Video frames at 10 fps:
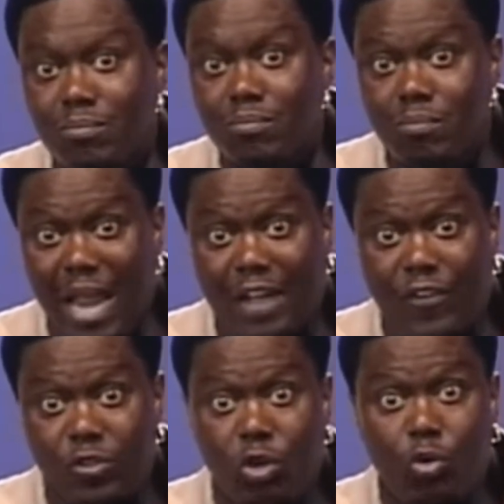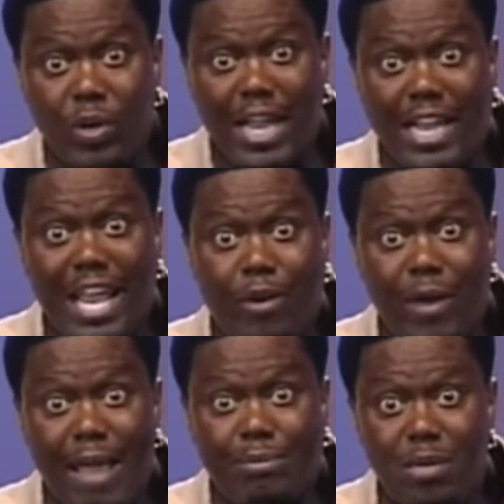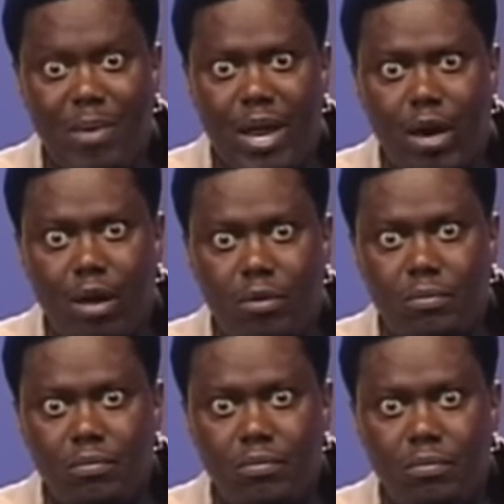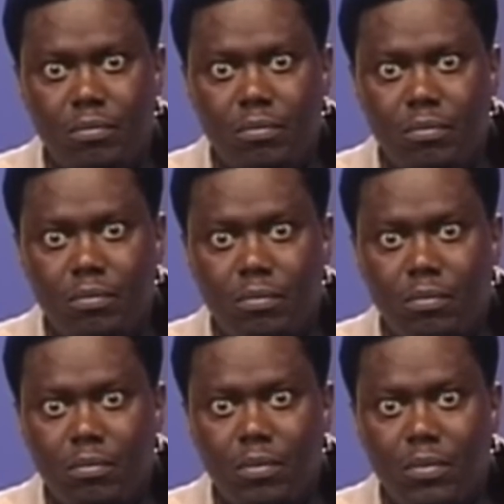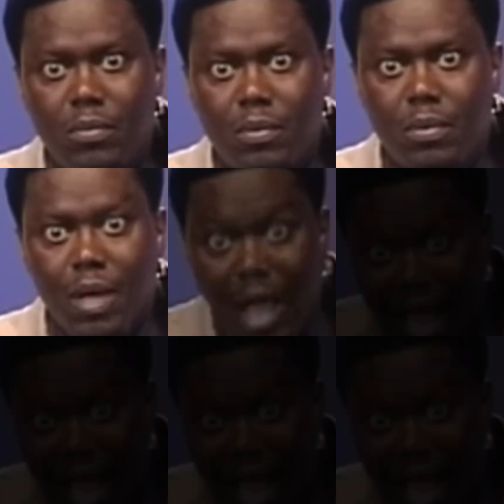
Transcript: him. Bernie Mac didn't just fear Clive Davis, he feared Diddy.